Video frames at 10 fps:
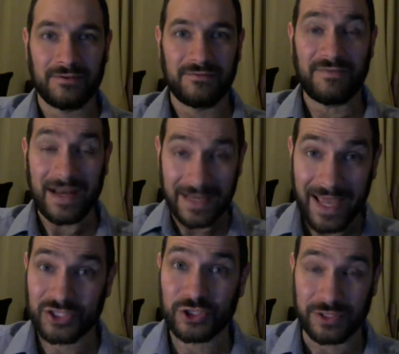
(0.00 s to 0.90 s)

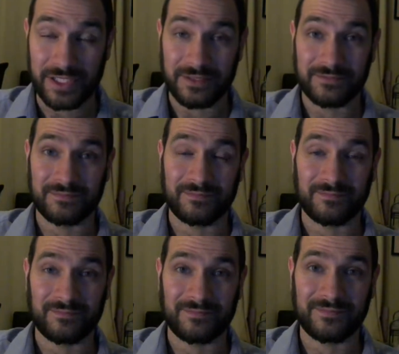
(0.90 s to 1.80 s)
financially
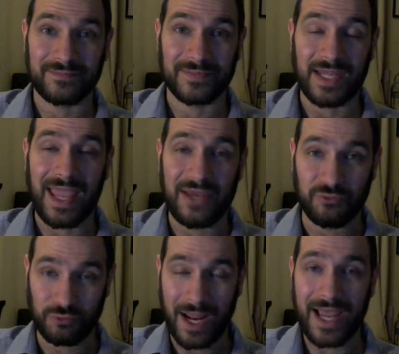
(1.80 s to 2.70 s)

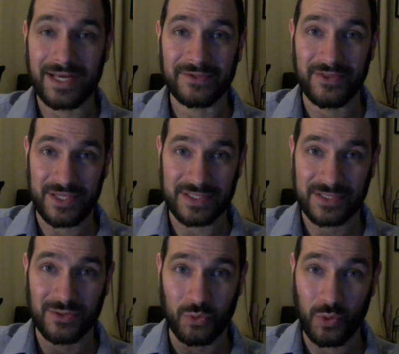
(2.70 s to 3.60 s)
and ride
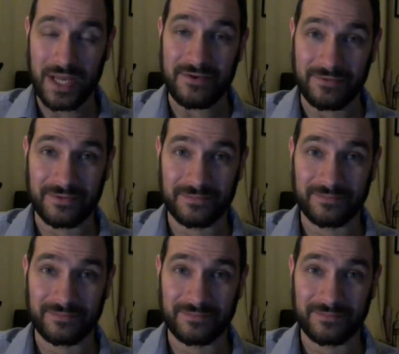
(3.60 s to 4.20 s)
this wave.